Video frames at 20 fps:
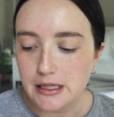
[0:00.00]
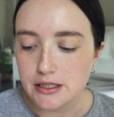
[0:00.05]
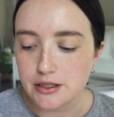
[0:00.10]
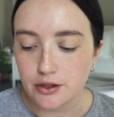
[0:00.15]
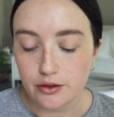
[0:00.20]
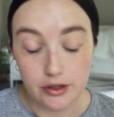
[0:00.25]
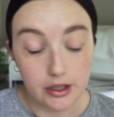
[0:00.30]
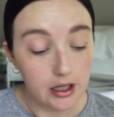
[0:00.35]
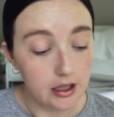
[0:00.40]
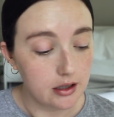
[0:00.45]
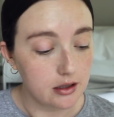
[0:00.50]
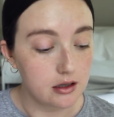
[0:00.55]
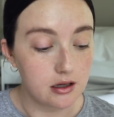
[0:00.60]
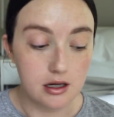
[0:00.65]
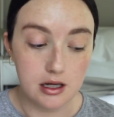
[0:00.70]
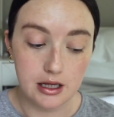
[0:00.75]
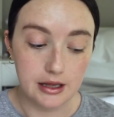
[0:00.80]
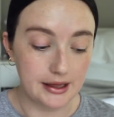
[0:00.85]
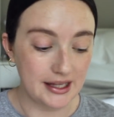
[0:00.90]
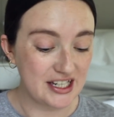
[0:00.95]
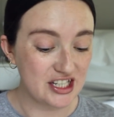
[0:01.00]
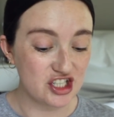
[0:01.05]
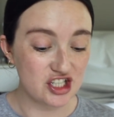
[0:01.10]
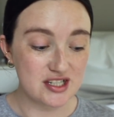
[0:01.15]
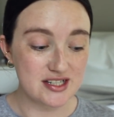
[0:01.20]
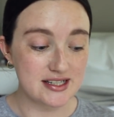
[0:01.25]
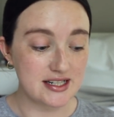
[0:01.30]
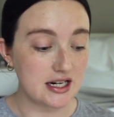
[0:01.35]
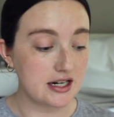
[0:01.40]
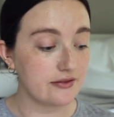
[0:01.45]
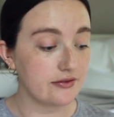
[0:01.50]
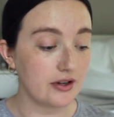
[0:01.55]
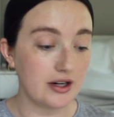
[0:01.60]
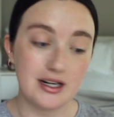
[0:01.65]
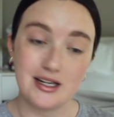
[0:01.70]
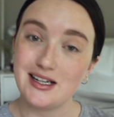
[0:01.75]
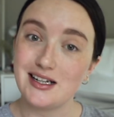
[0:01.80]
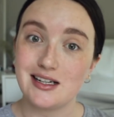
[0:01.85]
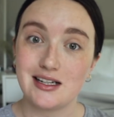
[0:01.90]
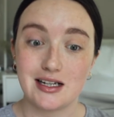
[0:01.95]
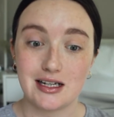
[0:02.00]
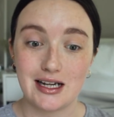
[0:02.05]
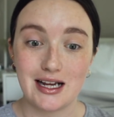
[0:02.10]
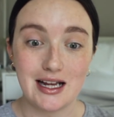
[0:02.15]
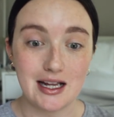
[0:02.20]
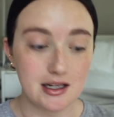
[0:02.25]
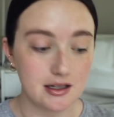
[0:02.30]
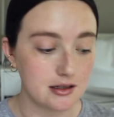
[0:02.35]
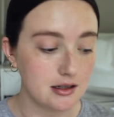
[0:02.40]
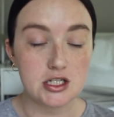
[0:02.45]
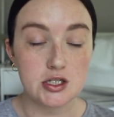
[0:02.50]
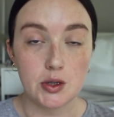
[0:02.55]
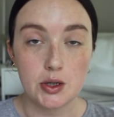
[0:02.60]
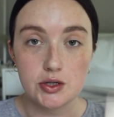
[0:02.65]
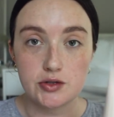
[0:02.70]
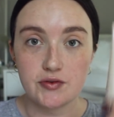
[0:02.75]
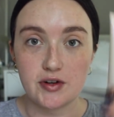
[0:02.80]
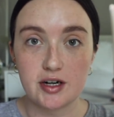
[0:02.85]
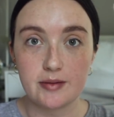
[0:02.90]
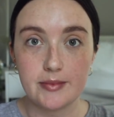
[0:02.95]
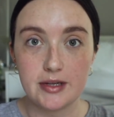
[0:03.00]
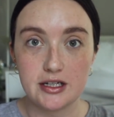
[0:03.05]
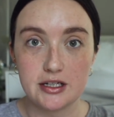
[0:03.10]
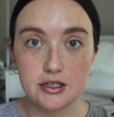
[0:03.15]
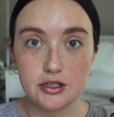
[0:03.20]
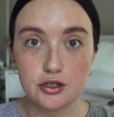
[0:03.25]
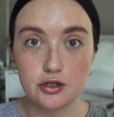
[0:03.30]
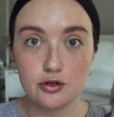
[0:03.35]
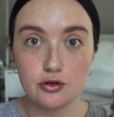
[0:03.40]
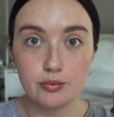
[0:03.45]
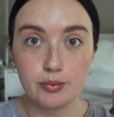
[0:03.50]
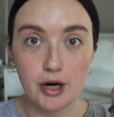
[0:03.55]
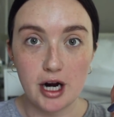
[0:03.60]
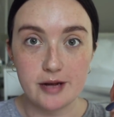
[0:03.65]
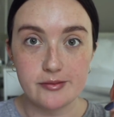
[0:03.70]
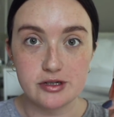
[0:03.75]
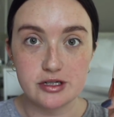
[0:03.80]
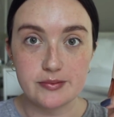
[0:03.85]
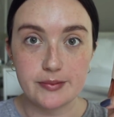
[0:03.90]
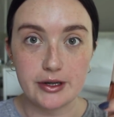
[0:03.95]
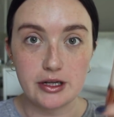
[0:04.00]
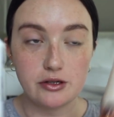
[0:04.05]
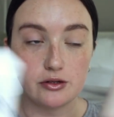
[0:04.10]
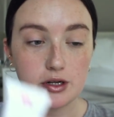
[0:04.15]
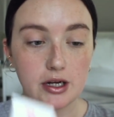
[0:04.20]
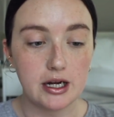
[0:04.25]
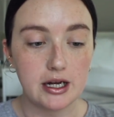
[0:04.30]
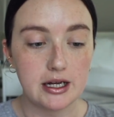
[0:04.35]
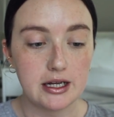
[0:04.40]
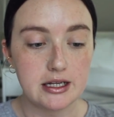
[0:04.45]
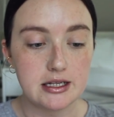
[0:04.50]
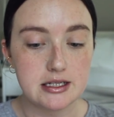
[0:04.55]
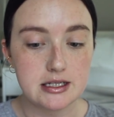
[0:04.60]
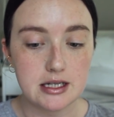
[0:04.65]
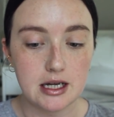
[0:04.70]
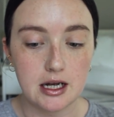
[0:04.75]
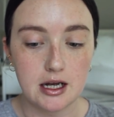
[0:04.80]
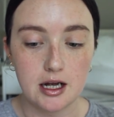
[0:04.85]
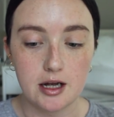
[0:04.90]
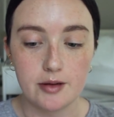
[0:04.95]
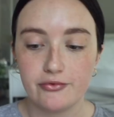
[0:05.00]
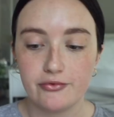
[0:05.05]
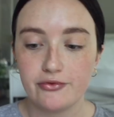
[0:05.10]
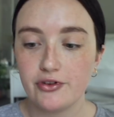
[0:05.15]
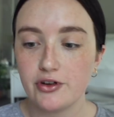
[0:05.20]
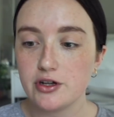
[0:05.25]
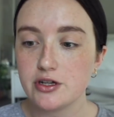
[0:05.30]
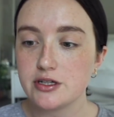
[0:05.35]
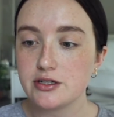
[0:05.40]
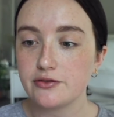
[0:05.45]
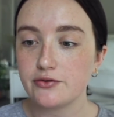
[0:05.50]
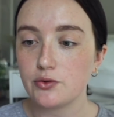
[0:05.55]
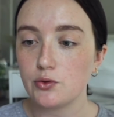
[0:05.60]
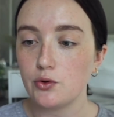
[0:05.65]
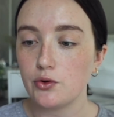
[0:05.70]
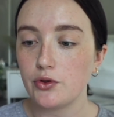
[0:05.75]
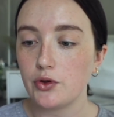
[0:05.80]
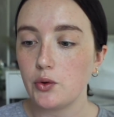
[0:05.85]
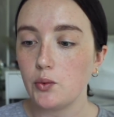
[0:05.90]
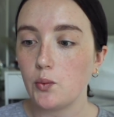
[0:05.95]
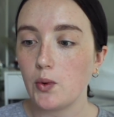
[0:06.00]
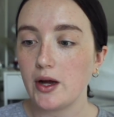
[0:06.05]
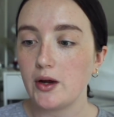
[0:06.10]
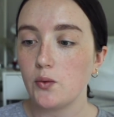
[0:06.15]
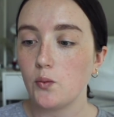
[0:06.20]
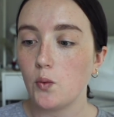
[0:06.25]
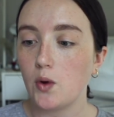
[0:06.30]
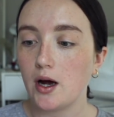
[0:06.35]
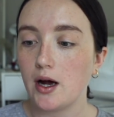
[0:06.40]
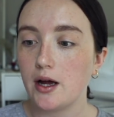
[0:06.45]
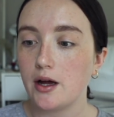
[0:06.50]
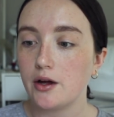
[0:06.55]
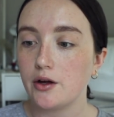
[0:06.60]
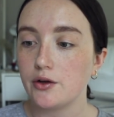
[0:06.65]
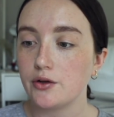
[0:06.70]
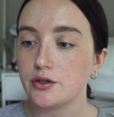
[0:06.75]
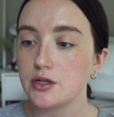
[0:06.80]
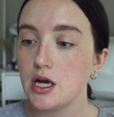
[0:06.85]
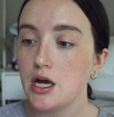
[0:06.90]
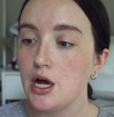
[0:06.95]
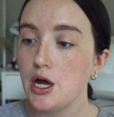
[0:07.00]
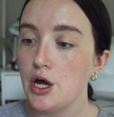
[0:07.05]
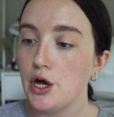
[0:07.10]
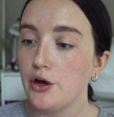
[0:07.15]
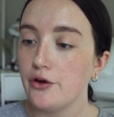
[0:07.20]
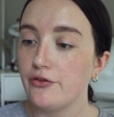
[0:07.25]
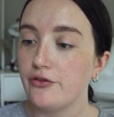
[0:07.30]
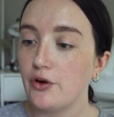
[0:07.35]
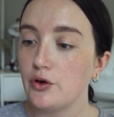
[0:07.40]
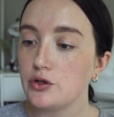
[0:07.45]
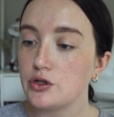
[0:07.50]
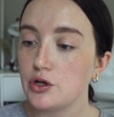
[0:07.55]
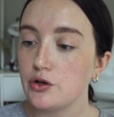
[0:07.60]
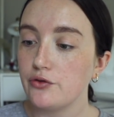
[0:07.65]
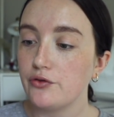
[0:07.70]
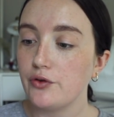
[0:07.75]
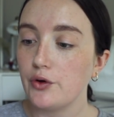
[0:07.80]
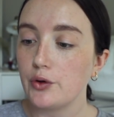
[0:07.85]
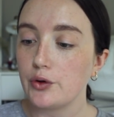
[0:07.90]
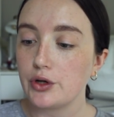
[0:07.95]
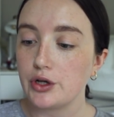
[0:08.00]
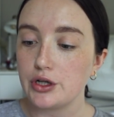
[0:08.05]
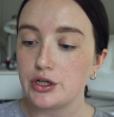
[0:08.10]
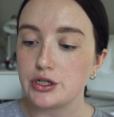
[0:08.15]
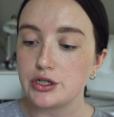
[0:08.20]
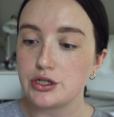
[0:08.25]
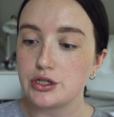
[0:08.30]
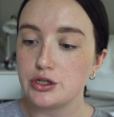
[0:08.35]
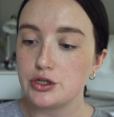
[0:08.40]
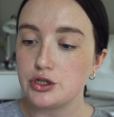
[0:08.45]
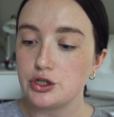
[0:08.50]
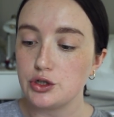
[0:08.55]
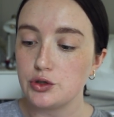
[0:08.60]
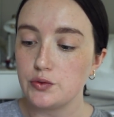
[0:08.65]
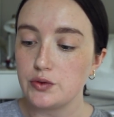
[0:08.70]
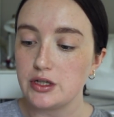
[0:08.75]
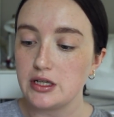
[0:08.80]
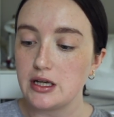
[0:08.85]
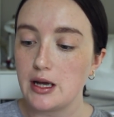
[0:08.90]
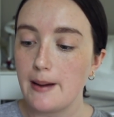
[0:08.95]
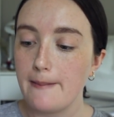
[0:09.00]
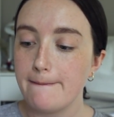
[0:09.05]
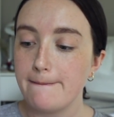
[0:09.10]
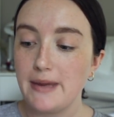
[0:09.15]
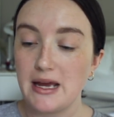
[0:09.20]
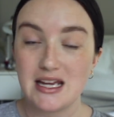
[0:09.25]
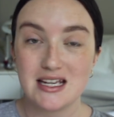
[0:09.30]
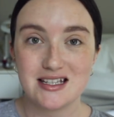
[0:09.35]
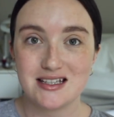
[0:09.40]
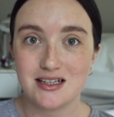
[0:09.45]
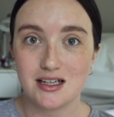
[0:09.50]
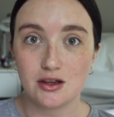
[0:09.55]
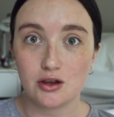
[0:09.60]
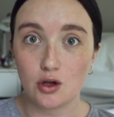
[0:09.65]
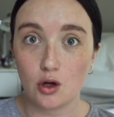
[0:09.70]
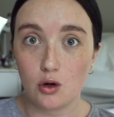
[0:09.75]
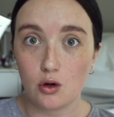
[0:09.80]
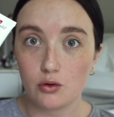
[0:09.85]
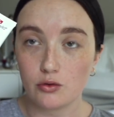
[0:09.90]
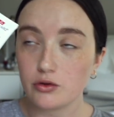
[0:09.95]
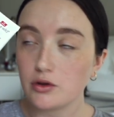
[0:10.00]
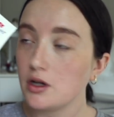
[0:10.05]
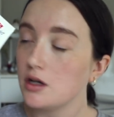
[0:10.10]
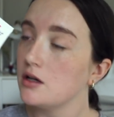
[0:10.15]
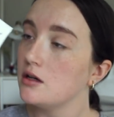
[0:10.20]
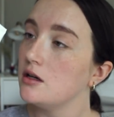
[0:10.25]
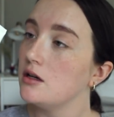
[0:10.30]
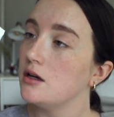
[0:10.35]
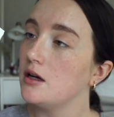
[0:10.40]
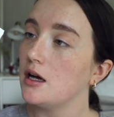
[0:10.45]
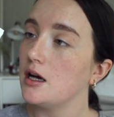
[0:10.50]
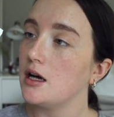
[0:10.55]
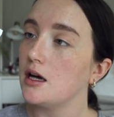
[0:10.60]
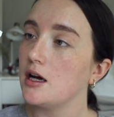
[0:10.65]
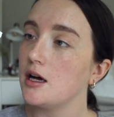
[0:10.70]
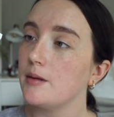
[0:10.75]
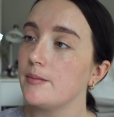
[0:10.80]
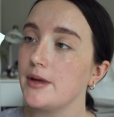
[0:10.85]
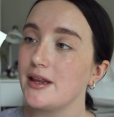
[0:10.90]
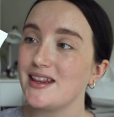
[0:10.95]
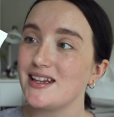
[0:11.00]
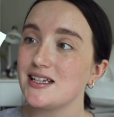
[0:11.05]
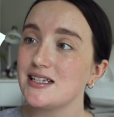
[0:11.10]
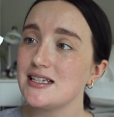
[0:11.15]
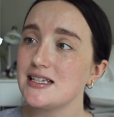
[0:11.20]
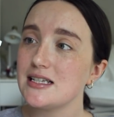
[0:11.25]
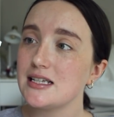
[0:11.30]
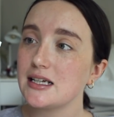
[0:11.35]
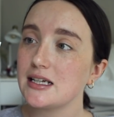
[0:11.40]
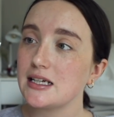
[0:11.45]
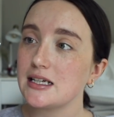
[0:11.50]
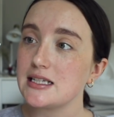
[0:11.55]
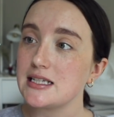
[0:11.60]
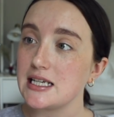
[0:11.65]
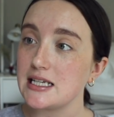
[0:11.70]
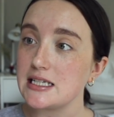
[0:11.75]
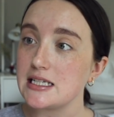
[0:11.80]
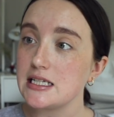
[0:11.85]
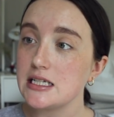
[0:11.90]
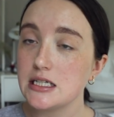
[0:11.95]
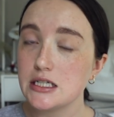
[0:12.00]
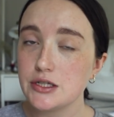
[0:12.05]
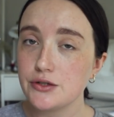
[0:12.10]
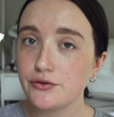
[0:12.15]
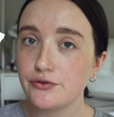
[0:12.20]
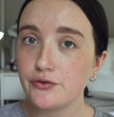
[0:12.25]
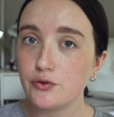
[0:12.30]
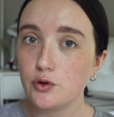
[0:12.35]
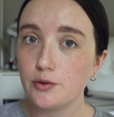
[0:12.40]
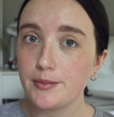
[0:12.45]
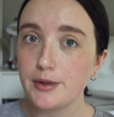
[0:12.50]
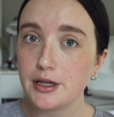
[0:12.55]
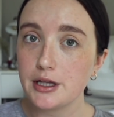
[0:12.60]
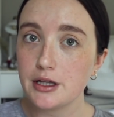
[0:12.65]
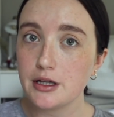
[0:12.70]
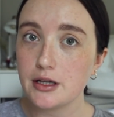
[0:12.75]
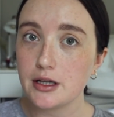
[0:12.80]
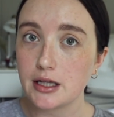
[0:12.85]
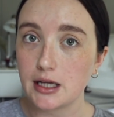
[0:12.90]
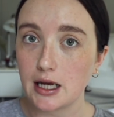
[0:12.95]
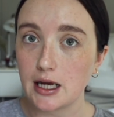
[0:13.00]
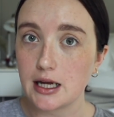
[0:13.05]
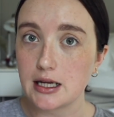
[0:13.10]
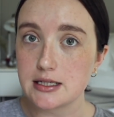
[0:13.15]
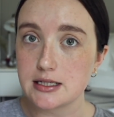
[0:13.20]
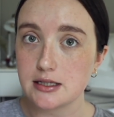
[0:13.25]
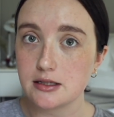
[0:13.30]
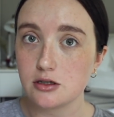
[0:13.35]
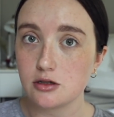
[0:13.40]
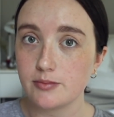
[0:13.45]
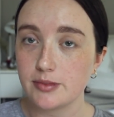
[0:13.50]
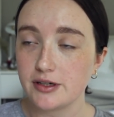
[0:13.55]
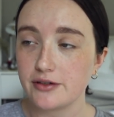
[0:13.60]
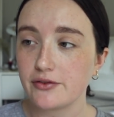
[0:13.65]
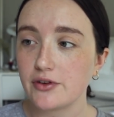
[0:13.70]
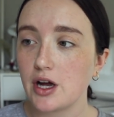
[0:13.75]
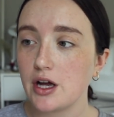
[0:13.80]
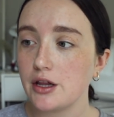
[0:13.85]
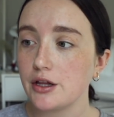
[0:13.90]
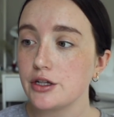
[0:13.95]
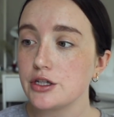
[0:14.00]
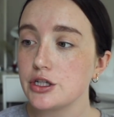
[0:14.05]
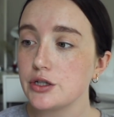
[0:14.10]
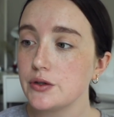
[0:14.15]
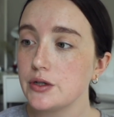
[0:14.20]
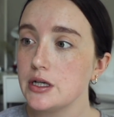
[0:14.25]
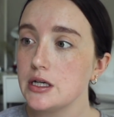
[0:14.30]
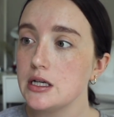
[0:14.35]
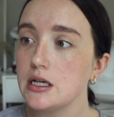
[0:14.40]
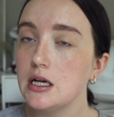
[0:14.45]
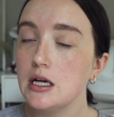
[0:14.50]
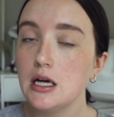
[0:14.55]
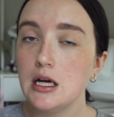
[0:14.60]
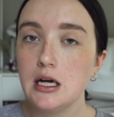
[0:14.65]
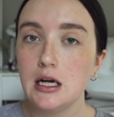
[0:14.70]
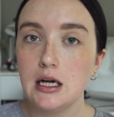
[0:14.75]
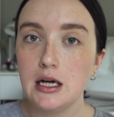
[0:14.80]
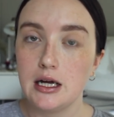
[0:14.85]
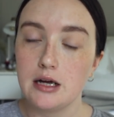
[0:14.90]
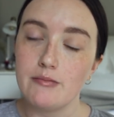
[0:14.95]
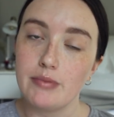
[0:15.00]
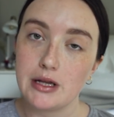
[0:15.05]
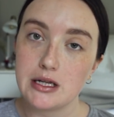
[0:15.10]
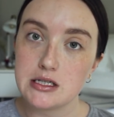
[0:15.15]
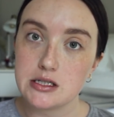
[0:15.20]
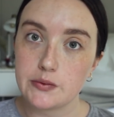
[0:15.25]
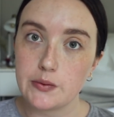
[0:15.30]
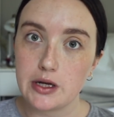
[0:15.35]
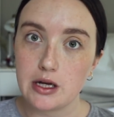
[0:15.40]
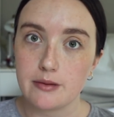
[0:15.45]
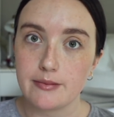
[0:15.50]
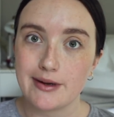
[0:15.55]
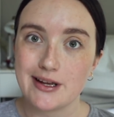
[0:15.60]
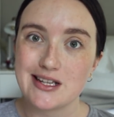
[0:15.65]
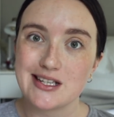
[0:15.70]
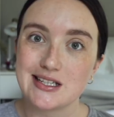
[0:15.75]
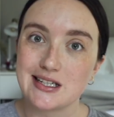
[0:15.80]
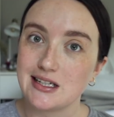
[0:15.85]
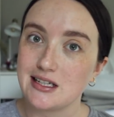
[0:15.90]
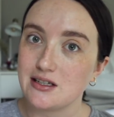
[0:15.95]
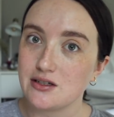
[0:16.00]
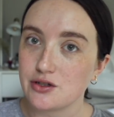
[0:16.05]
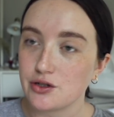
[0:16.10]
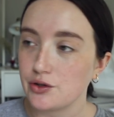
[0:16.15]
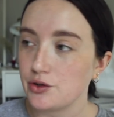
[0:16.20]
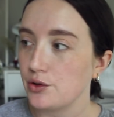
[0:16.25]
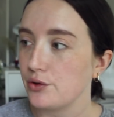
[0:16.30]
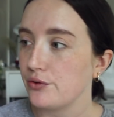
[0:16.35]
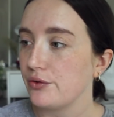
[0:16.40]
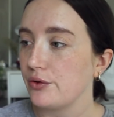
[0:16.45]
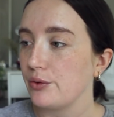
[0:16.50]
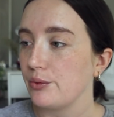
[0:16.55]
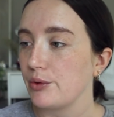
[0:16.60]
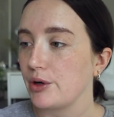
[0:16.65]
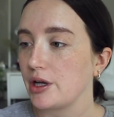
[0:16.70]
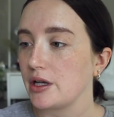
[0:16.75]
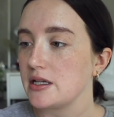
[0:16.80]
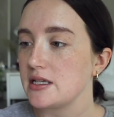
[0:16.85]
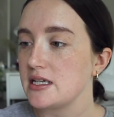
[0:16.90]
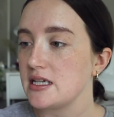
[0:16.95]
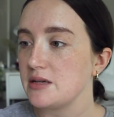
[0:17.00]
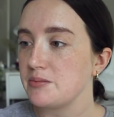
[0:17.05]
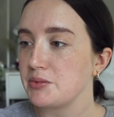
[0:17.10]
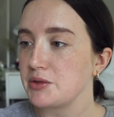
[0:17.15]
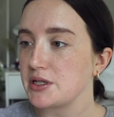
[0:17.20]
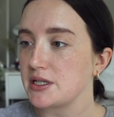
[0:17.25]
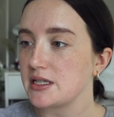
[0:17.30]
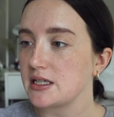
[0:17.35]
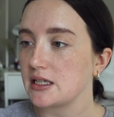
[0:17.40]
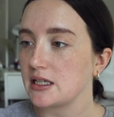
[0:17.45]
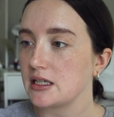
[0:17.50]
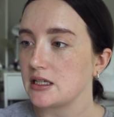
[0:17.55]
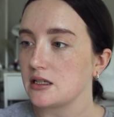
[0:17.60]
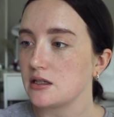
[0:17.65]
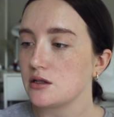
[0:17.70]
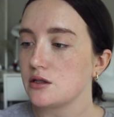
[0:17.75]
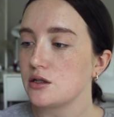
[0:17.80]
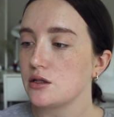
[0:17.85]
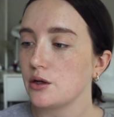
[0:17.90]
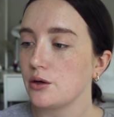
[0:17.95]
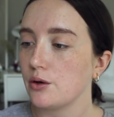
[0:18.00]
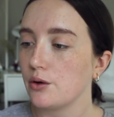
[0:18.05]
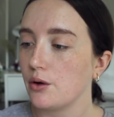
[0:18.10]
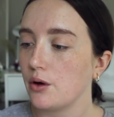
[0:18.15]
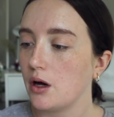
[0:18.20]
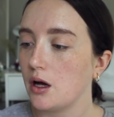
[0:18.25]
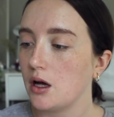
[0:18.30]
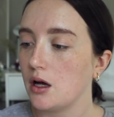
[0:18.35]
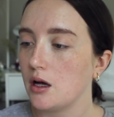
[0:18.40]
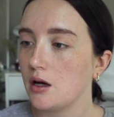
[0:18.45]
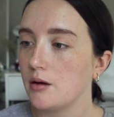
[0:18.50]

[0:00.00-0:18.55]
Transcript: So yeah, let's just dive right in again. So I was recommended two primers by you guys. First of all, the Wet n Wild Photo Focus Dewy Base Détente. This is like a tinted formula, like it has a little bit of color to it. It blends away on my skin, don't know if it would on deeper skin, so